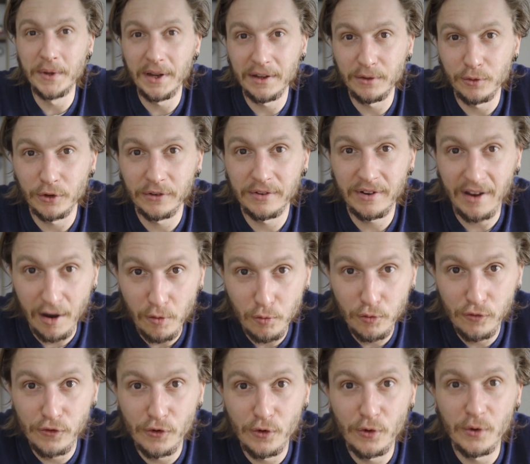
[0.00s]
that was
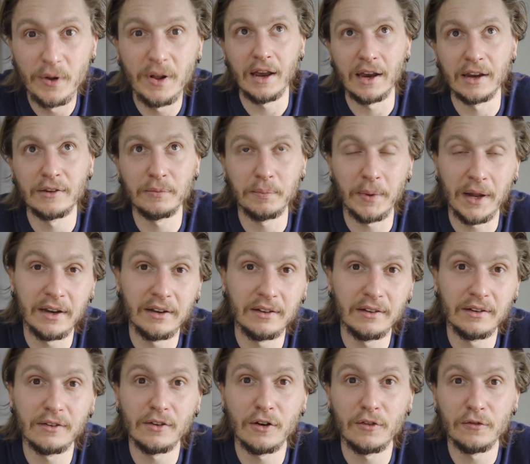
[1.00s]
helpful,
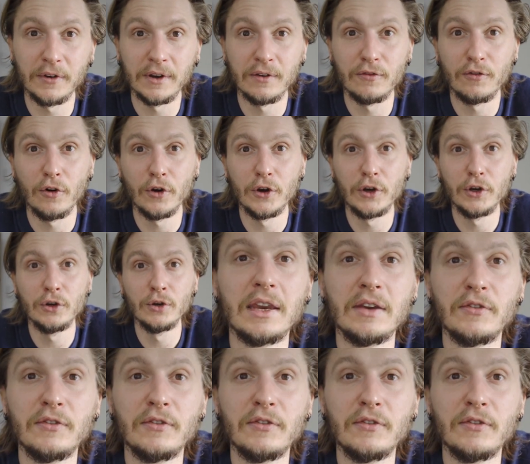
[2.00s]
explained something for you.